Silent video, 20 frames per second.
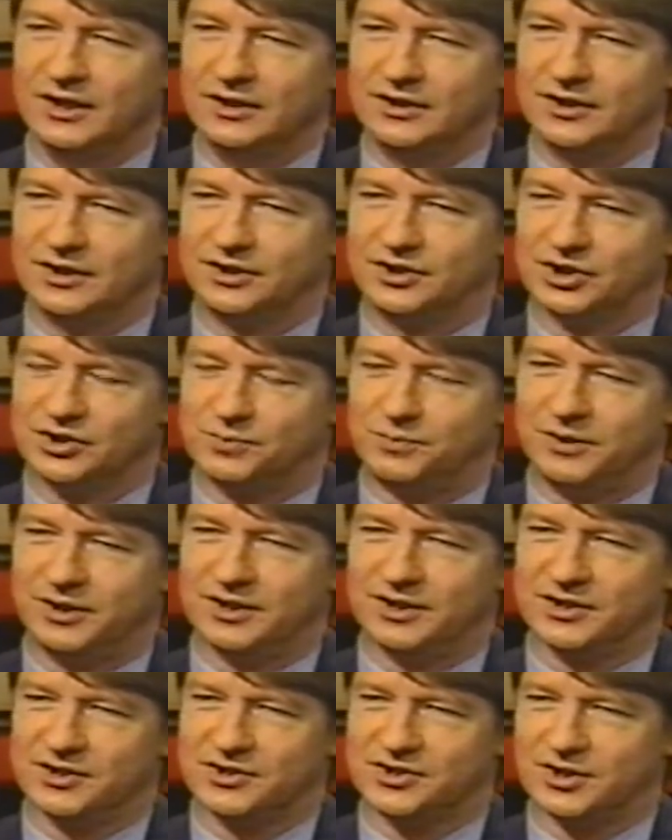that just
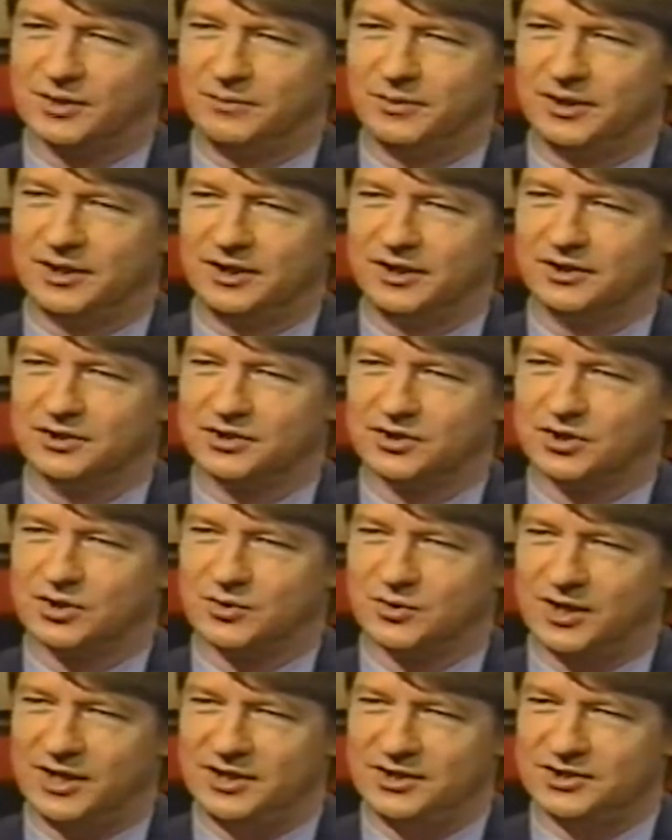because somebody is
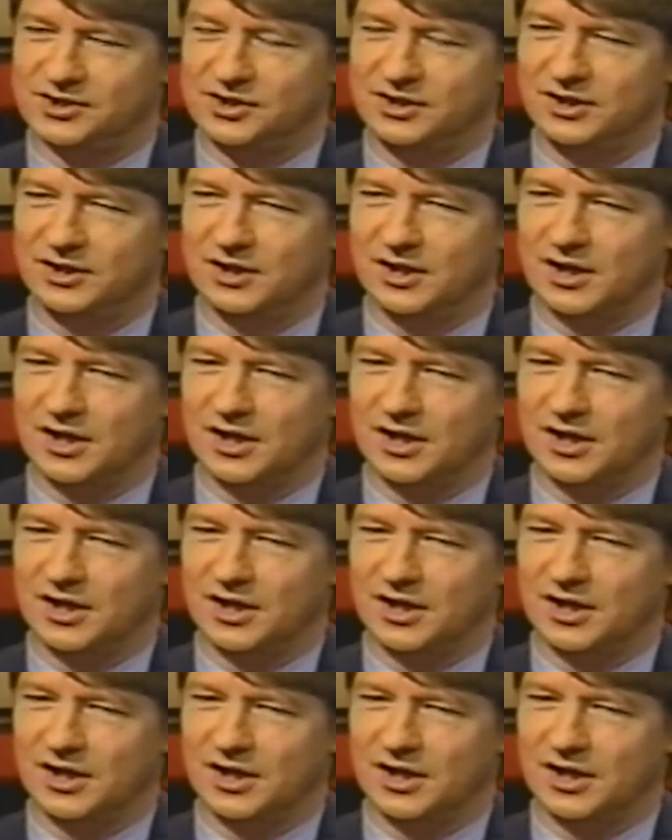crazy